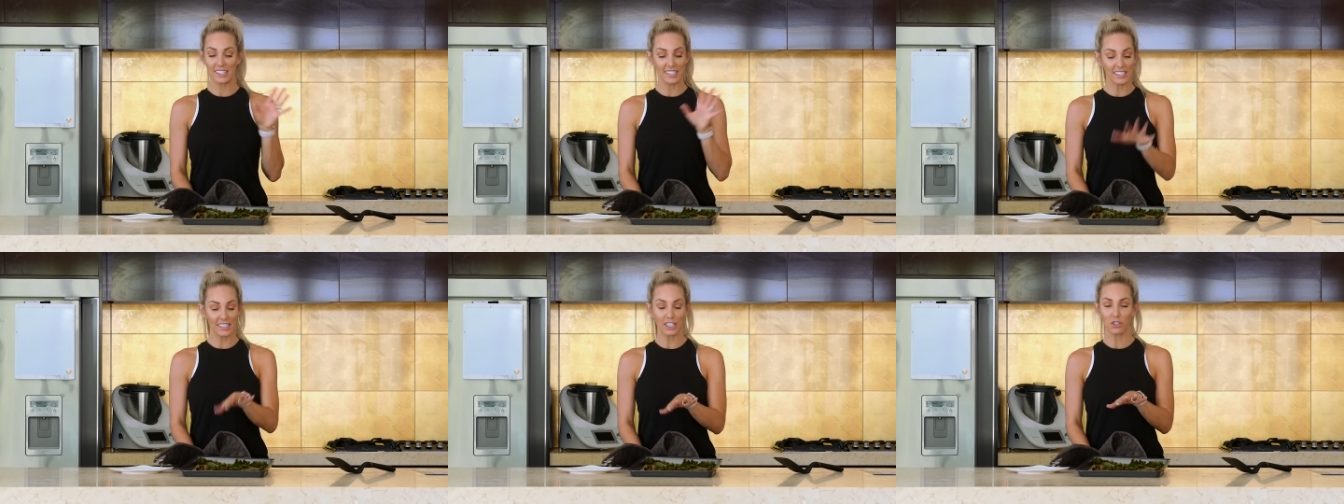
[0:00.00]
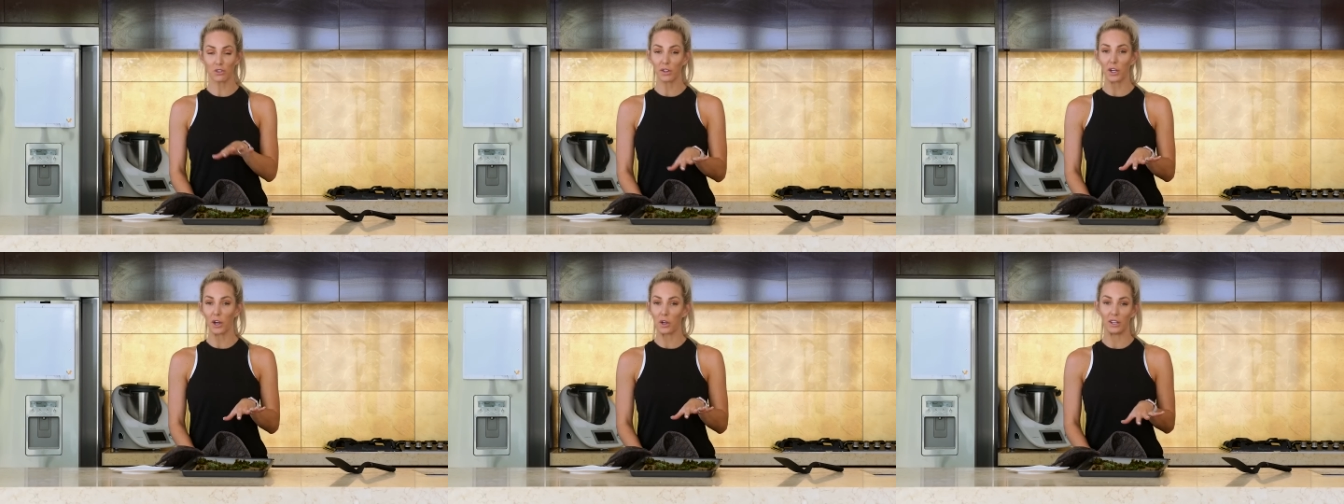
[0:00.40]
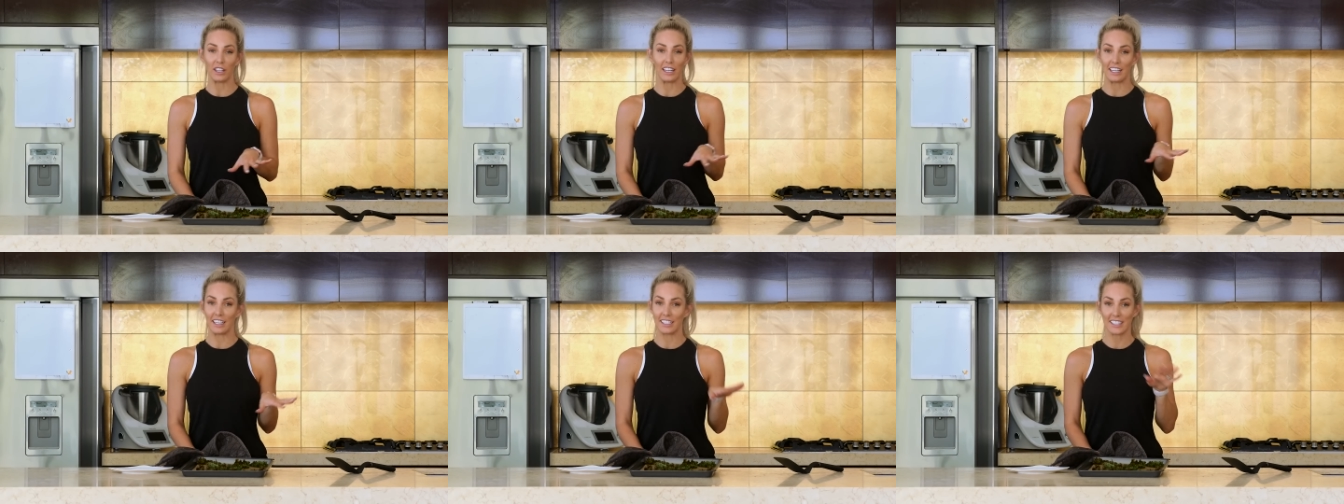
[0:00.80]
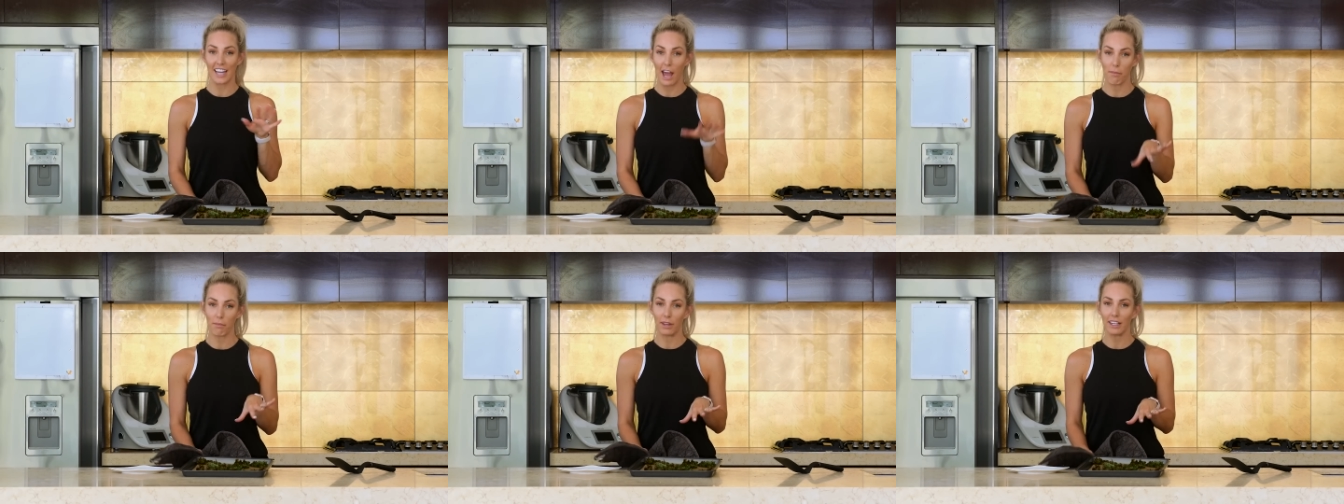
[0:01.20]
this literally only needed
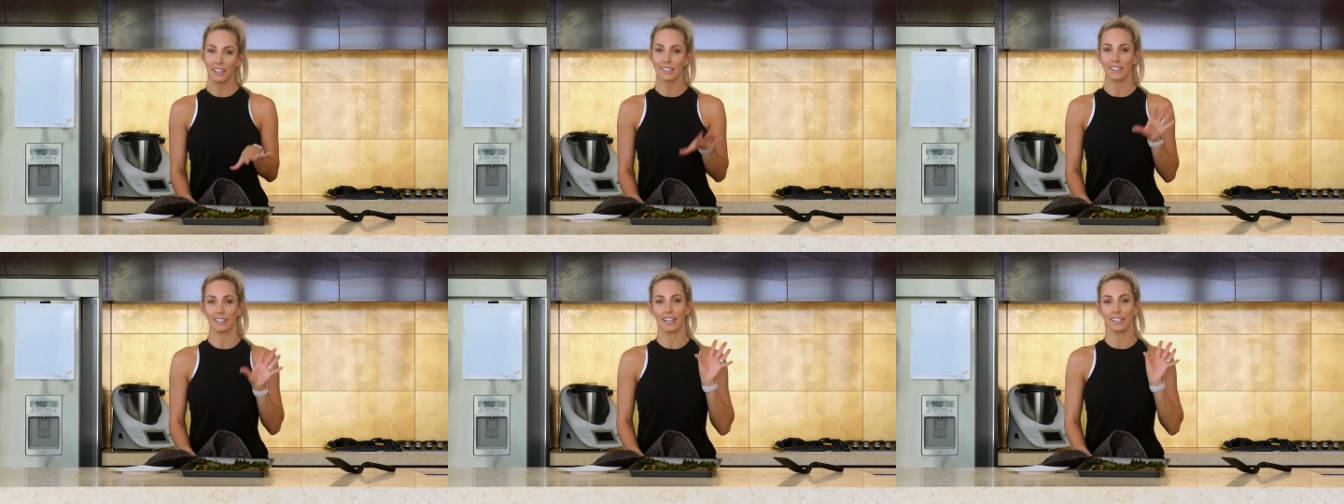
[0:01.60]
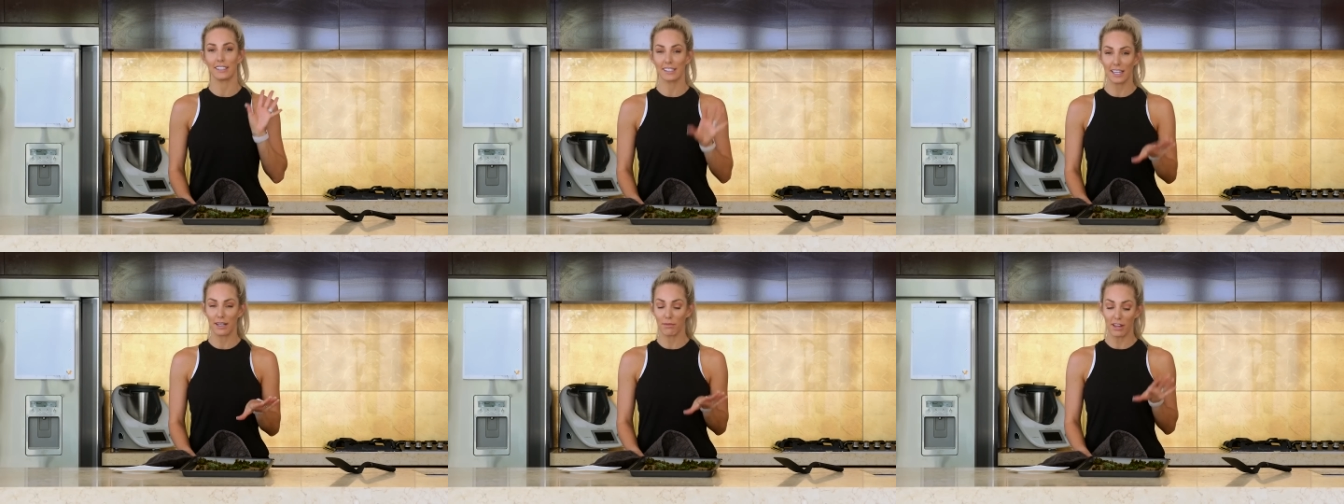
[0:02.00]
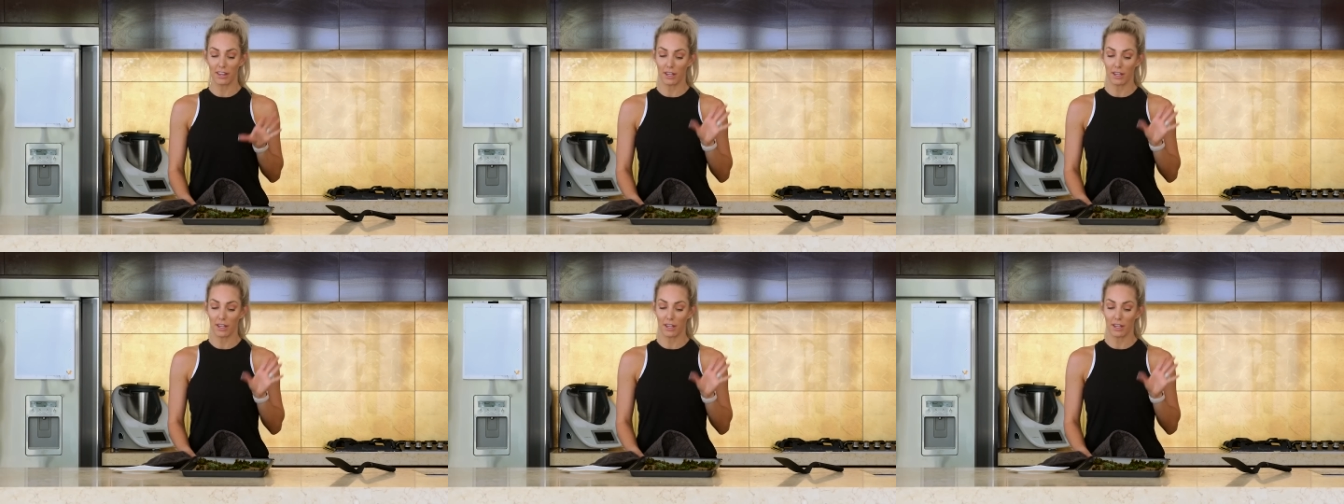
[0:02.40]
10 minutes and they seem like